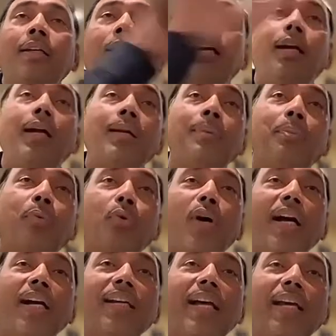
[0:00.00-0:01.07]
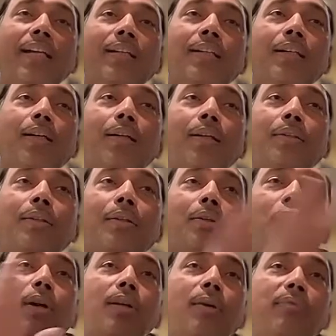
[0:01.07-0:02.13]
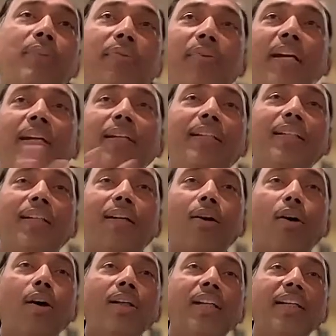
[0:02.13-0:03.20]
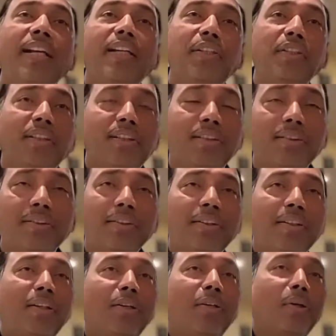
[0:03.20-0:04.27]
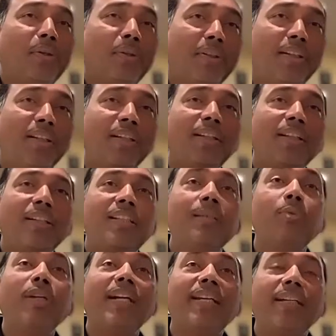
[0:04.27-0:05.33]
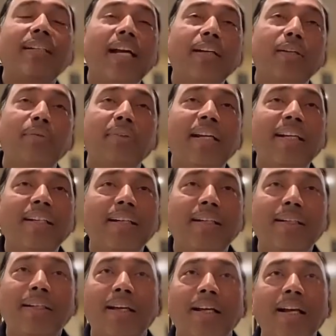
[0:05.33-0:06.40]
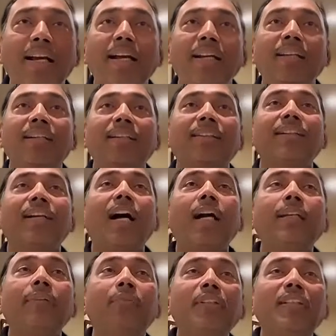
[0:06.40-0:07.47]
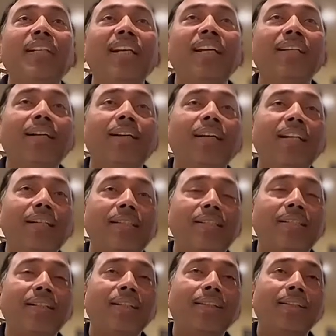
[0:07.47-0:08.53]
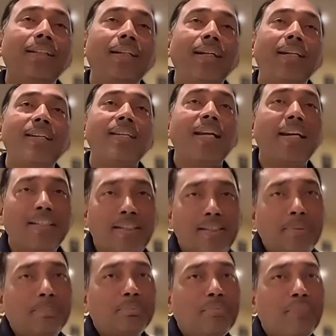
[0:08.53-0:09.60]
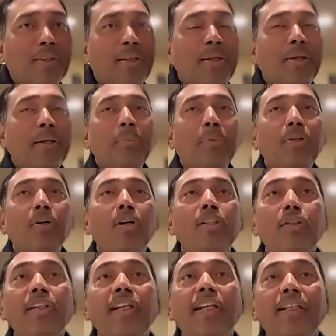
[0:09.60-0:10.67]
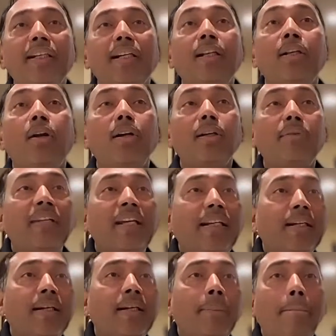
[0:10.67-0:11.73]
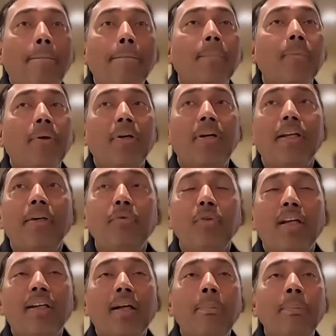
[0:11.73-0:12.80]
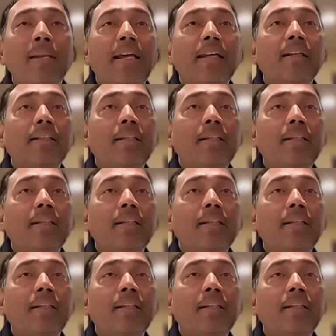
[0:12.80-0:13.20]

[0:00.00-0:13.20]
and provide like a lot of different alternations or simulated kind of data and mm-hmm. artificially increase the data size because you mm-hmm. need a lot of data if you are applying